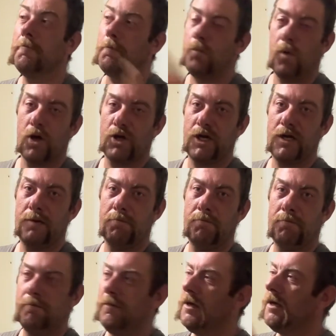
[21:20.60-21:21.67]
Watch him,
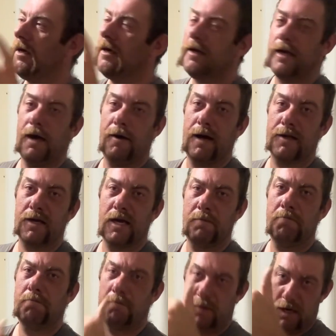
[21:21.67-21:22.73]
go ask him,
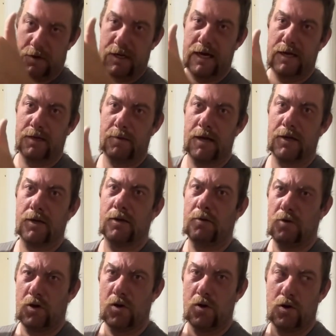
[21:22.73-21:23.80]
he'll tell you the specs.
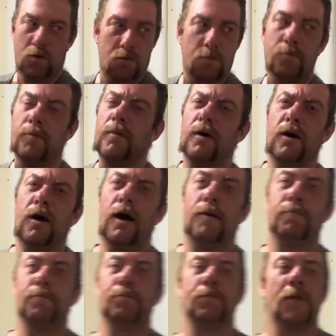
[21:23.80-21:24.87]
Cool. Alright,
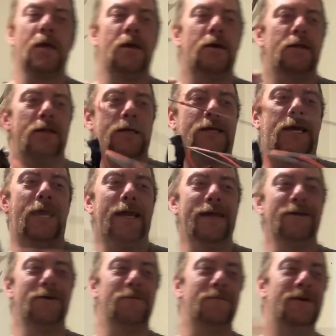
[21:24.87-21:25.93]
let's get
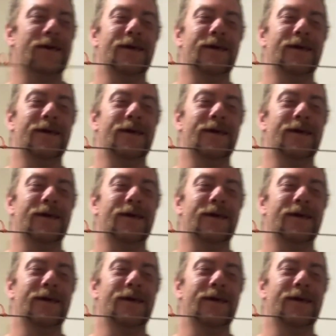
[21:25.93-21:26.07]
into it.